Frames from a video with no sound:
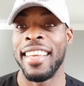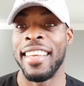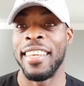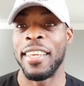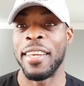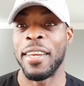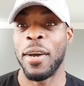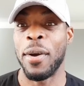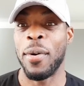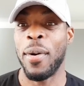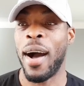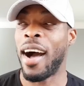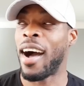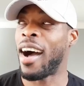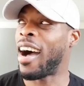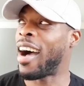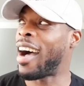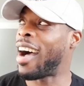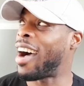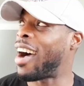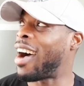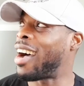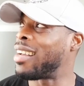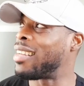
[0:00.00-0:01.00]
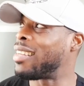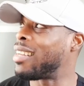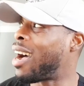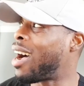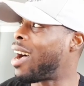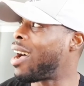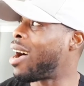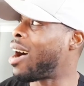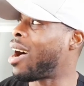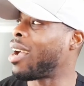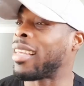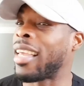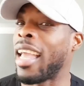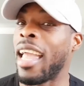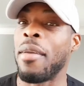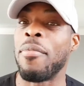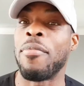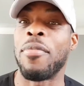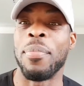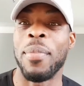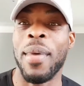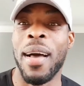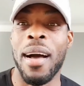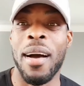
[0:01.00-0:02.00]
You know, I
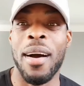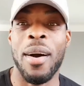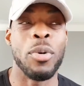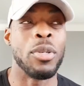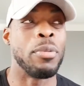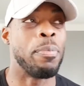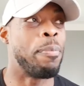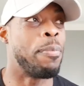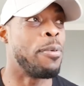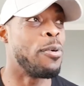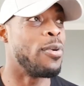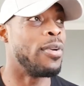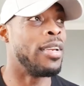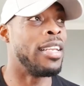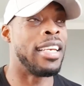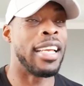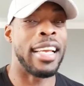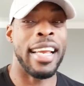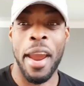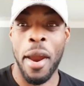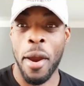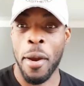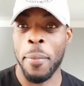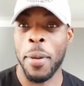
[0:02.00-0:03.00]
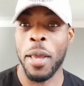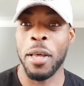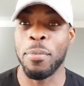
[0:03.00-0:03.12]
was born in the Caribbean.